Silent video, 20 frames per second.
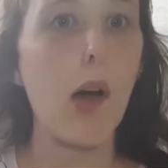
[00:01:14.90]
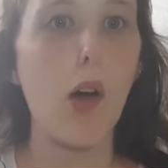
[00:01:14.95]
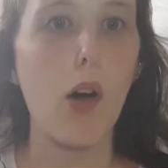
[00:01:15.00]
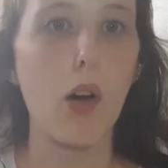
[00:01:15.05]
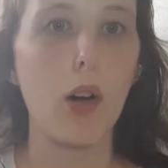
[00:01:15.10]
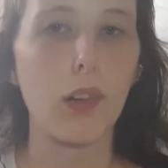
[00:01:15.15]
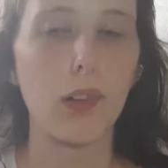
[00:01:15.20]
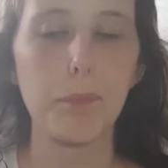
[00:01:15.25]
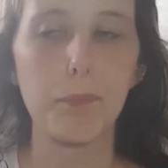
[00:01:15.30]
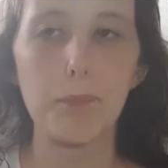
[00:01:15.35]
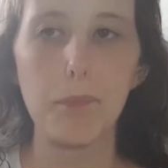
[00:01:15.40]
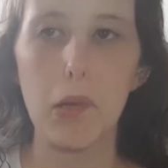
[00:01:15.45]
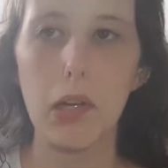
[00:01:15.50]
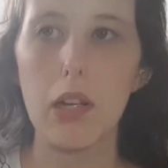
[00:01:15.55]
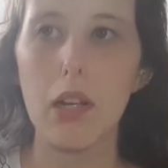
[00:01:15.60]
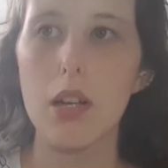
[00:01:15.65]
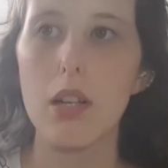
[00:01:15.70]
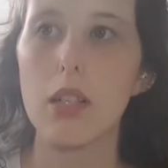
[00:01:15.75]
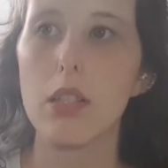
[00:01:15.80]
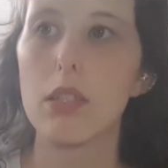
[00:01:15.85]
haul
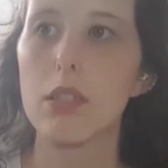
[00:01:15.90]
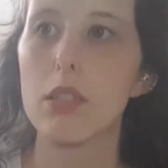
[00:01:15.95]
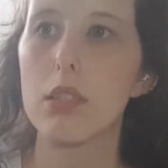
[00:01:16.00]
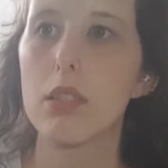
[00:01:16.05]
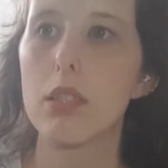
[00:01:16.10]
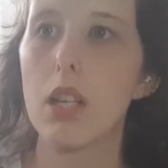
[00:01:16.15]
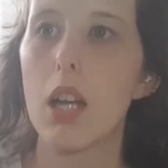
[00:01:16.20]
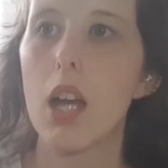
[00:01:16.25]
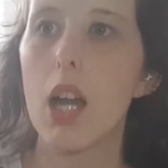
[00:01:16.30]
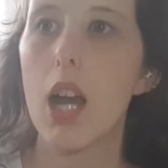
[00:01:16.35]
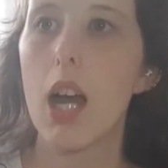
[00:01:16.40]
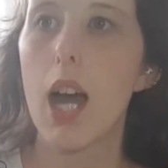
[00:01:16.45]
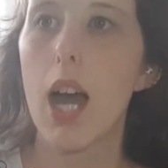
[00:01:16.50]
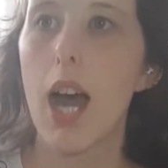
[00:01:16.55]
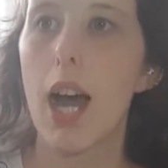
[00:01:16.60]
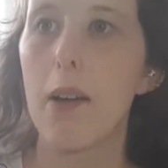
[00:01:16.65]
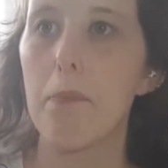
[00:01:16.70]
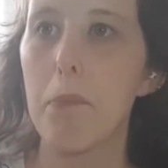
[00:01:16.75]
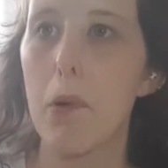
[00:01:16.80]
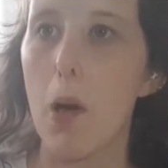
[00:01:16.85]
because
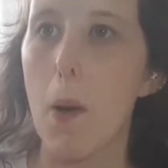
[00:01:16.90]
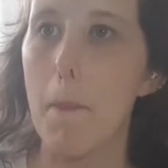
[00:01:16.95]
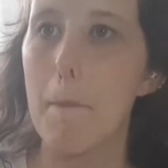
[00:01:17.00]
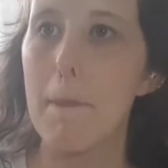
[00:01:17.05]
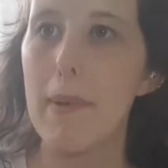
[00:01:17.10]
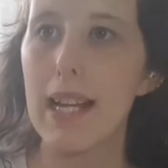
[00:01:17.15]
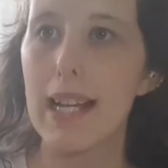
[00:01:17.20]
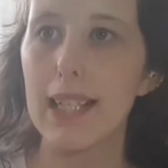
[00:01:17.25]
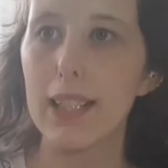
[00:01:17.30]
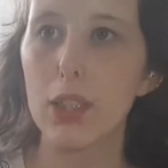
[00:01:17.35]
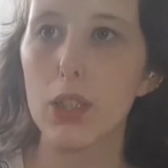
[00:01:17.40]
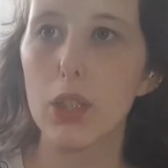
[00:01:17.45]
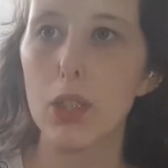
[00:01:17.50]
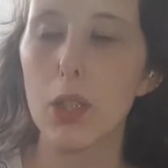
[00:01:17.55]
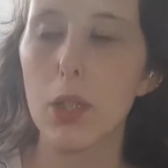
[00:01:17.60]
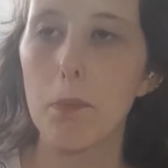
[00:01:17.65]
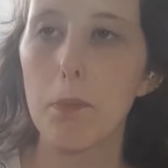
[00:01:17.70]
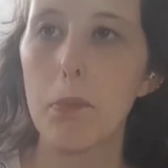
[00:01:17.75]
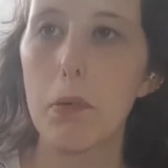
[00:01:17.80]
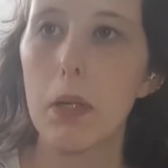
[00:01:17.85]
I bought
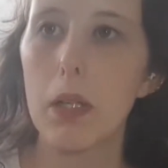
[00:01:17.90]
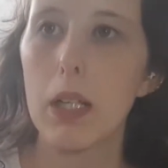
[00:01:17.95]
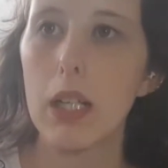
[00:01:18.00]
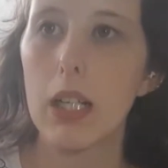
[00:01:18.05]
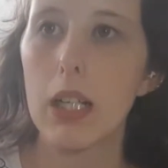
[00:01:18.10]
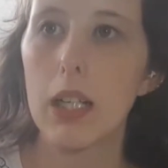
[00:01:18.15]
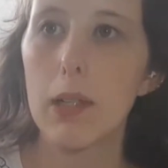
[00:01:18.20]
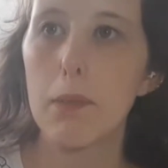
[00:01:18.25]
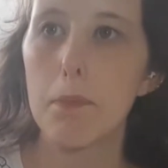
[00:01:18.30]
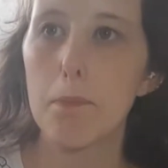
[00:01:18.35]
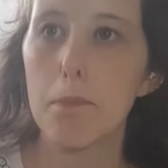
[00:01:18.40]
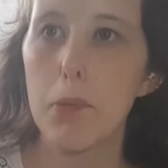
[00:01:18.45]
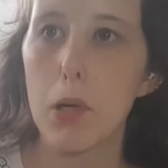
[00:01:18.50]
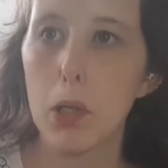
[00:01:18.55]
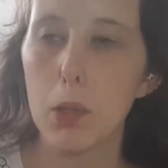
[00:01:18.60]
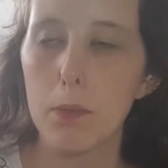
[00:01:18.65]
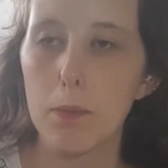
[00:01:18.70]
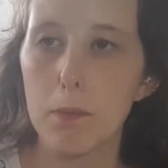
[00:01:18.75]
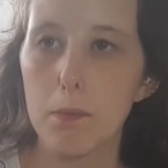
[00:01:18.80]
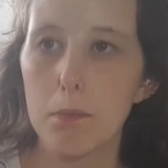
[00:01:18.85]
makeup,
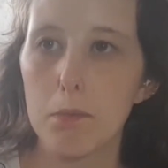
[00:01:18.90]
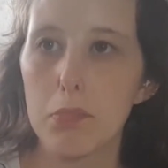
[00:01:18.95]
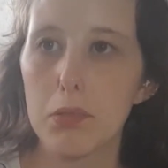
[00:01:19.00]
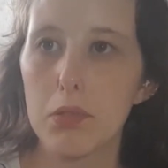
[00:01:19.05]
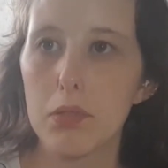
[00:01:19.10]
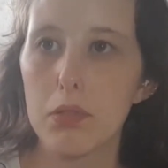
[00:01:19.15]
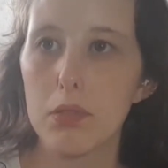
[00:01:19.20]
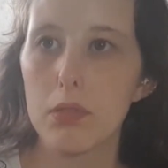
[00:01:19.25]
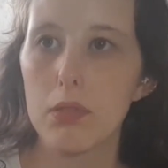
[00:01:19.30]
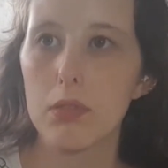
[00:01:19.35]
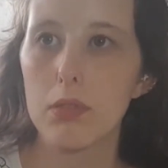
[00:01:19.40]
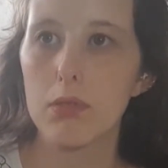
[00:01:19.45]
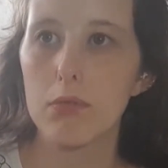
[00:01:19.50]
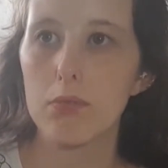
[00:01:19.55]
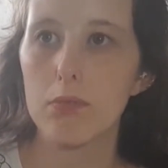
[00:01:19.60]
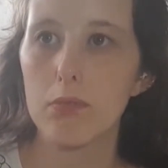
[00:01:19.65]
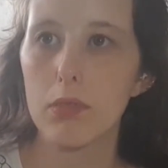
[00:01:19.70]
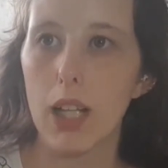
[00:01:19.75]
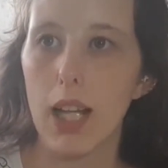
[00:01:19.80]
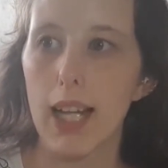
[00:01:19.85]
pumps,
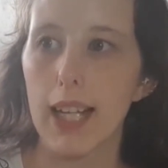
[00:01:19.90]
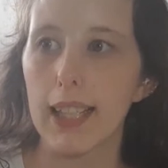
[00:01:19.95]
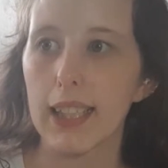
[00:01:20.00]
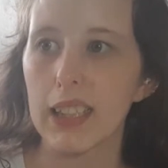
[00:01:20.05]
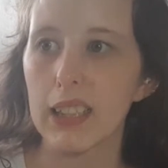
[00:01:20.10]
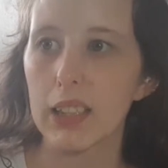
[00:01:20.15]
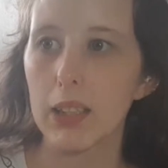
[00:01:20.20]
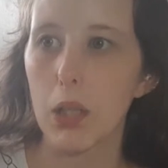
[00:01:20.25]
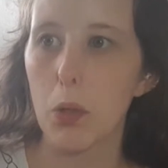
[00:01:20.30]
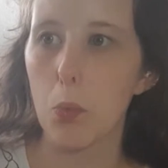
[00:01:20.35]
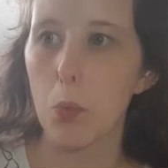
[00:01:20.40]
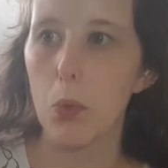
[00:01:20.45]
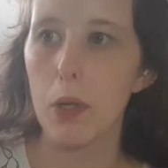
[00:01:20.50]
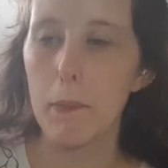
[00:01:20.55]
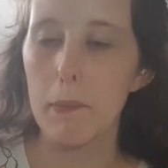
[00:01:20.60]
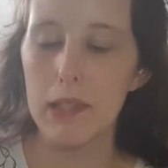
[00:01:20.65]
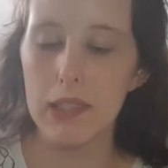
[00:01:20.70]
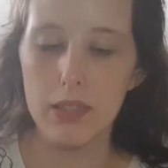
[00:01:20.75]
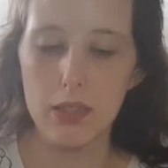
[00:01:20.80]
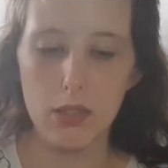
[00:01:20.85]
like
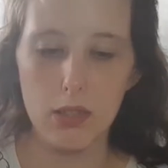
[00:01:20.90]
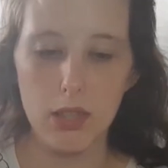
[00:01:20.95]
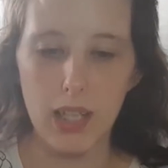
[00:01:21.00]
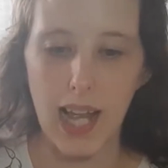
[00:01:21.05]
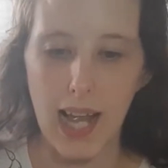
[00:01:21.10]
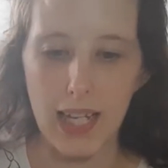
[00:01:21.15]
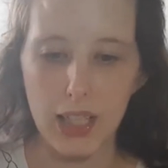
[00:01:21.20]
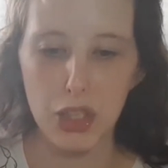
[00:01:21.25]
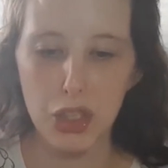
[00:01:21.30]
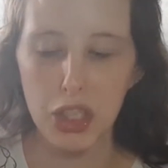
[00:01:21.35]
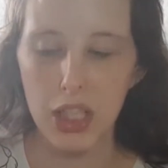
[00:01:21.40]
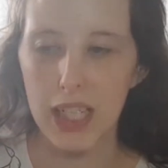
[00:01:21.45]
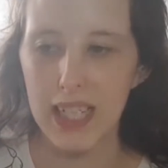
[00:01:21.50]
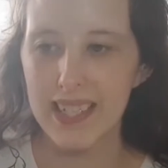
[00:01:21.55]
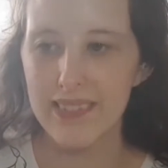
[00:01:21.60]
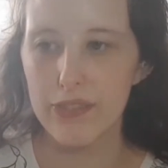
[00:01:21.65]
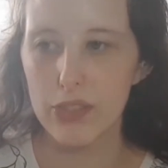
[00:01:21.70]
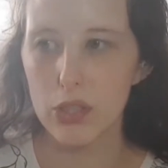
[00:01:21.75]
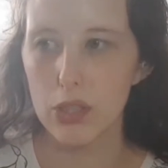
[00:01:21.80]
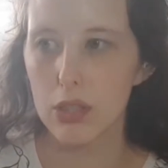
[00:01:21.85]
women's like
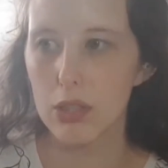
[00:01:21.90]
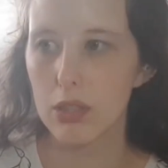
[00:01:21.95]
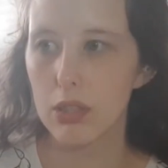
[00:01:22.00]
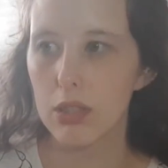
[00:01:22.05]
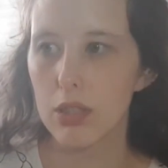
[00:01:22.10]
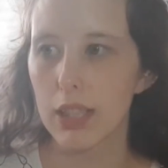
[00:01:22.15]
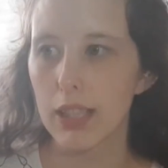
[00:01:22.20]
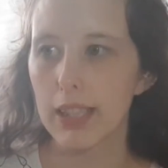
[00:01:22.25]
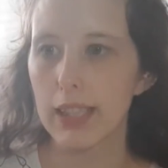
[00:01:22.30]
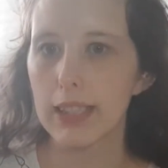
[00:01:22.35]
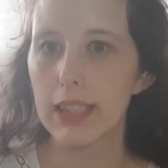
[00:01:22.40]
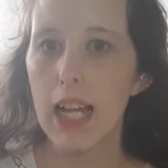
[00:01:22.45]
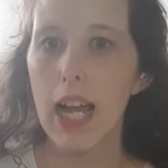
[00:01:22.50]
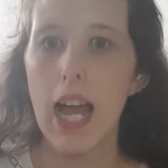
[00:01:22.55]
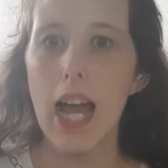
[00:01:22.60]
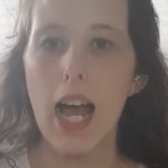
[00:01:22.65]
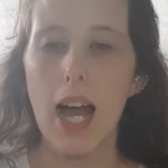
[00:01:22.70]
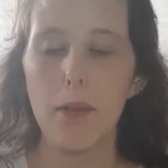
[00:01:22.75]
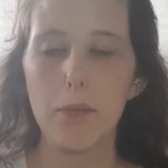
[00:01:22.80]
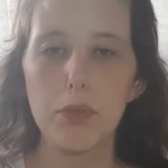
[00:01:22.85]
shavers, things.
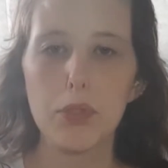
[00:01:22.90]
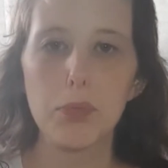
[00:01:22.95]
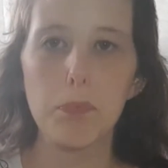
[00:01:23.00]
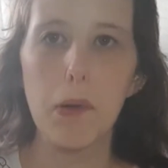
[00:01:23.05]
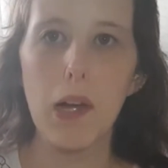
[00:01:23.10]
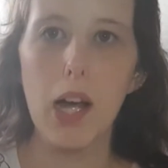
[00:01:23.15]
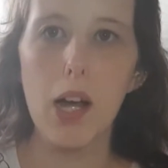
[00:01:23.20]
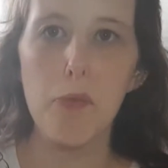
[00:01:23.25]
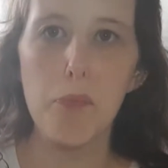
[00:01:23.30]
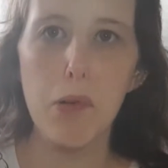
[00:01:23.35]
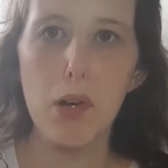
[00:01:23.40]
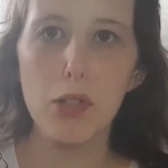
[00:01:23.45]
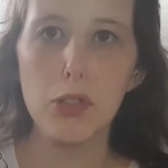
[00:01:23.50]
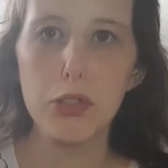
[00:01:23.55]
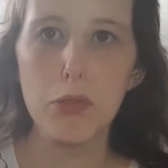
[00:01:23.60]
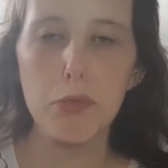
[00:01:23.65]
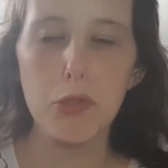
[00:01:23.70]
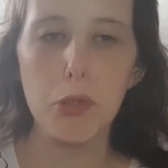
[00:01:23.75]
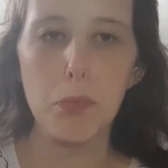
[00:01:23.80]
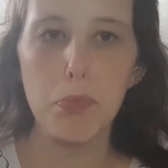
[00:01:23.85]
I've bought
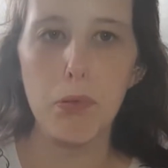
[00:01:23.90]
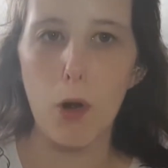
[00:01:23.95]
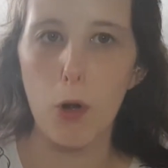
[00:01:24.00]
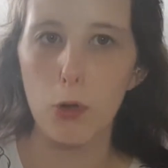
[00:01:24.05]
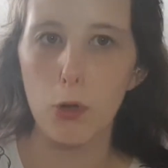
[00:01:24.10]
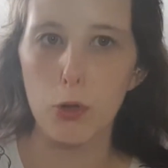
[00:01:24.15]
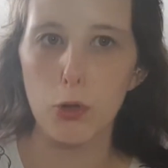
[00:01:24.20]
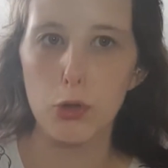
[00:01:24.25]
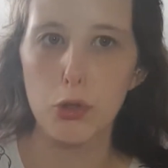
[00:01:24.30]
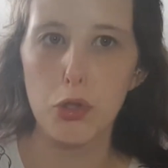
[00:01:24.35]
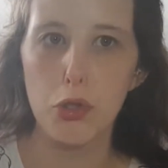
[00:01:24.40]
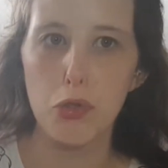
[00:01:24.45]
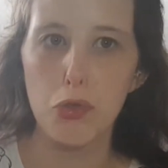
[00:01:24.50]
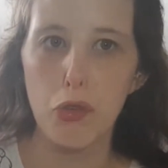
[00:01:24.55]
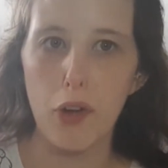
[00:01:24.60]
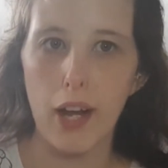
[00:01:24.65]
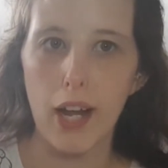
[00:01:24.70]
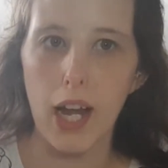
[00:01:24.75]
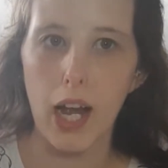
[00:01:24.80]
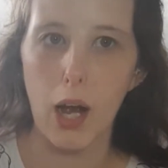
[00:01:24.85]
some new products to
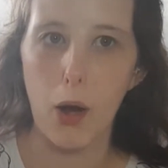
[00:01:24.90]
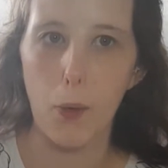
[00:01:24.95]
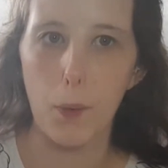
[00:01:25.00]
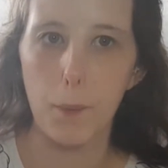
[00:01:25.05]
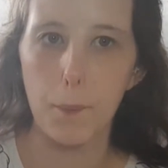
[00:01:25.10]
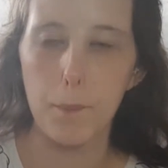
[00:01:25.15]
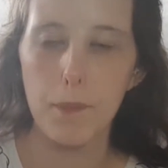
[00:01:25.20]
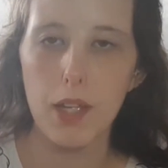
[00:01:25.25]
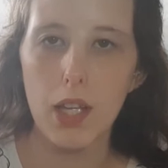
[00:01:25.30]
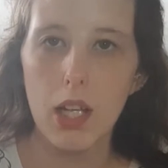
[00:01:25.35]
try out.